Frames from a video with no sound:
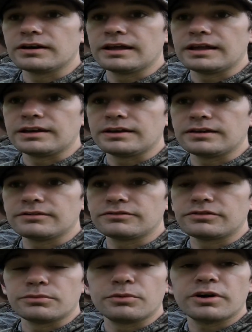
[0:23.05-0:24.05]
And
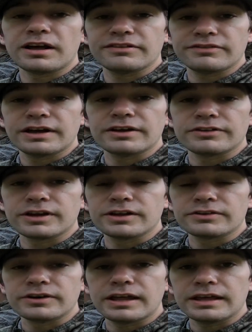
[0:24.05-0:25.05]
from what I found the
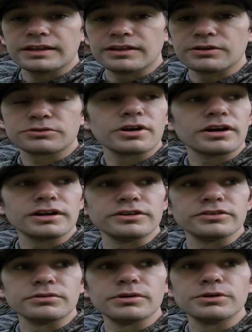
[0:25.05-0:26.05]
other day, those
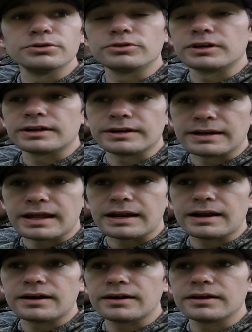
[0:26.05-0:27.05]
turkeys are roosting in that
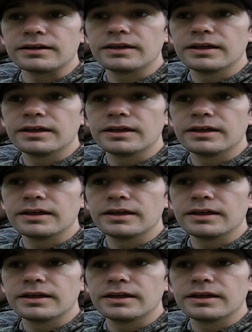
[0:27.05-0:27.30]
area.